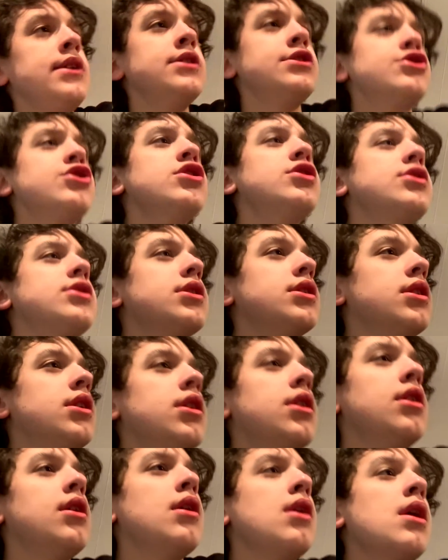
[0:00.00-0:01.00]
Just
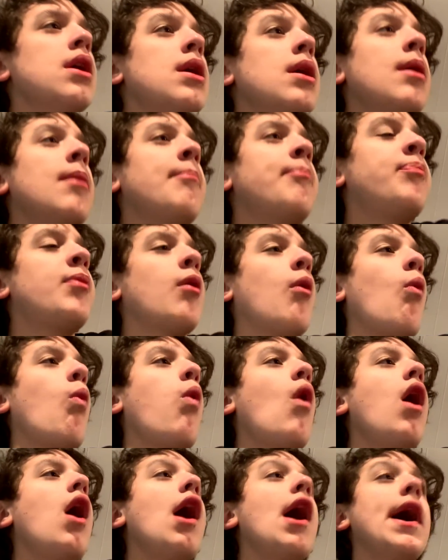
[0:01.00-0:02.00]
but
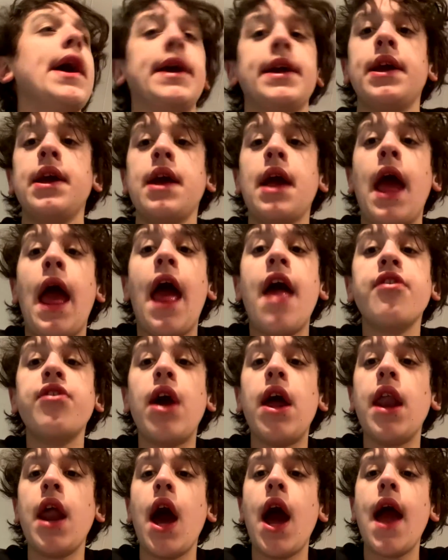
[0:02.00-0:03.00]
why? And
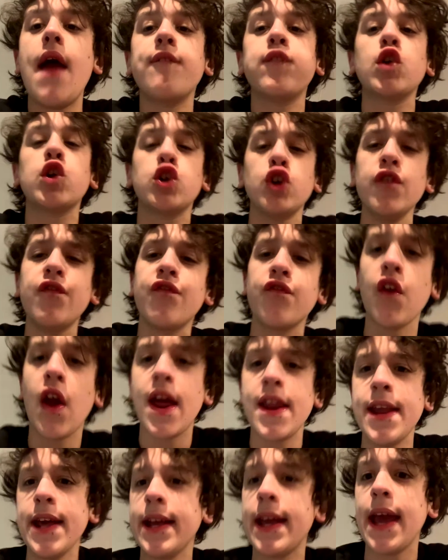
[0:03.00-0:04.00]
then I have a good
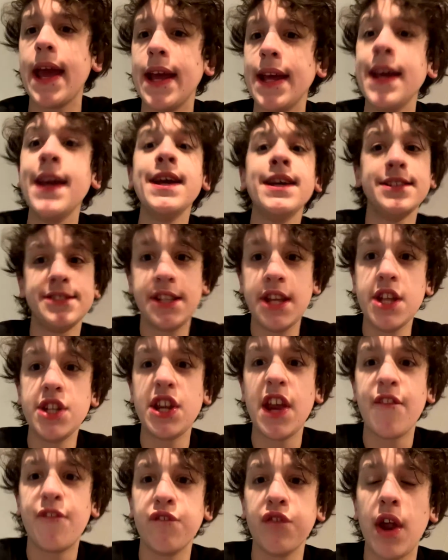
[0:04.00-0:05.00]
friend, aka
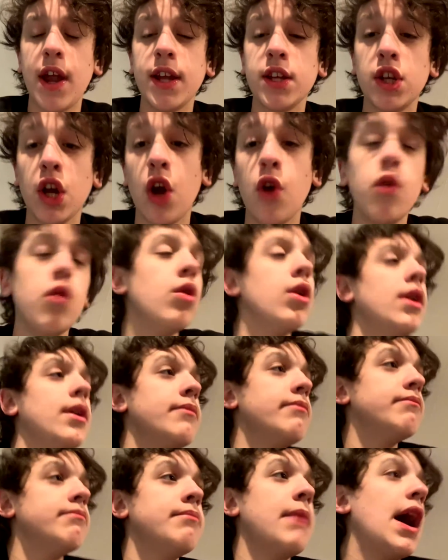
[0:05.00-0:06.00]
DJ Franco,
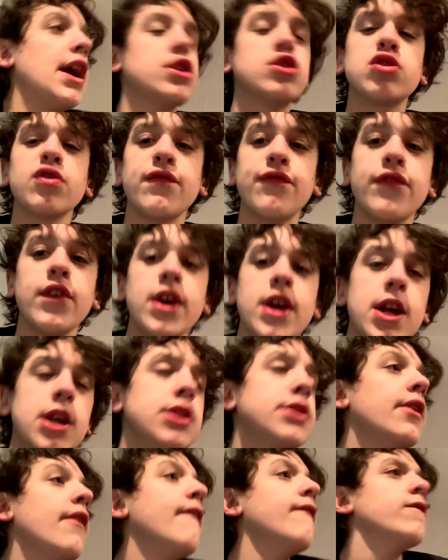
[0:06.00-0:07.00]
Master
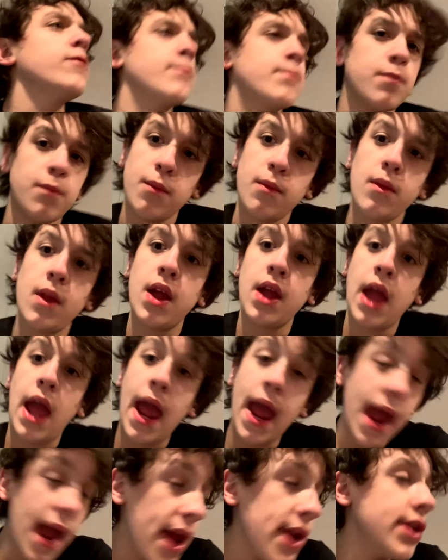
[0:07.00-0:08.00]
Frizz,
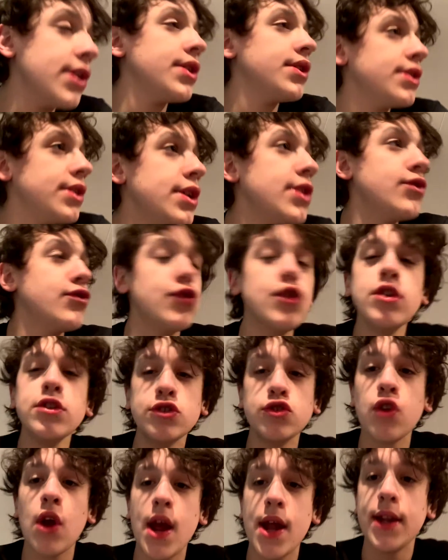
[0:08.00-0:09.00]
and they're
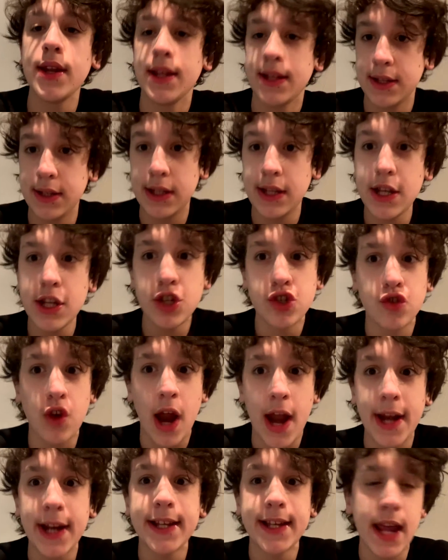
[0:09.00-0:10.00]
trying. He's
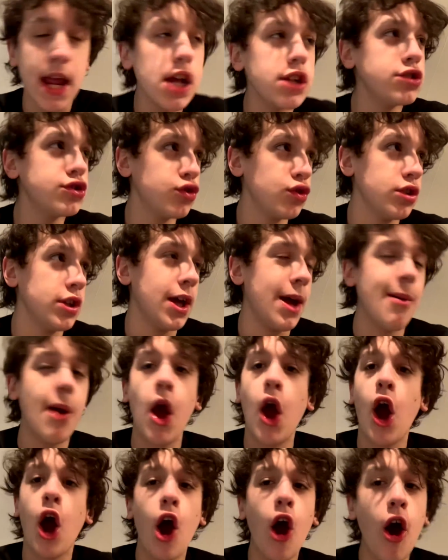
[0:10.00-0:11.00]
trying to cancel him
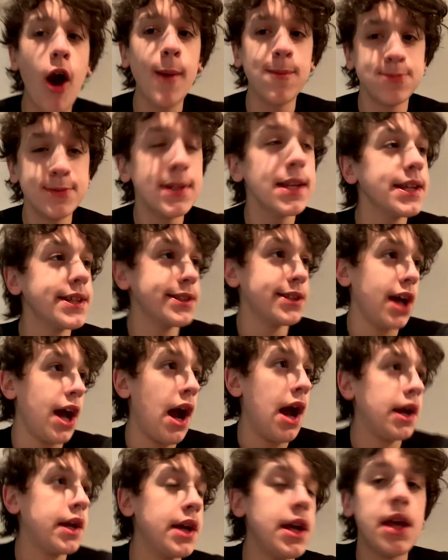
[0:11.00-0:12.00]
off TikTok.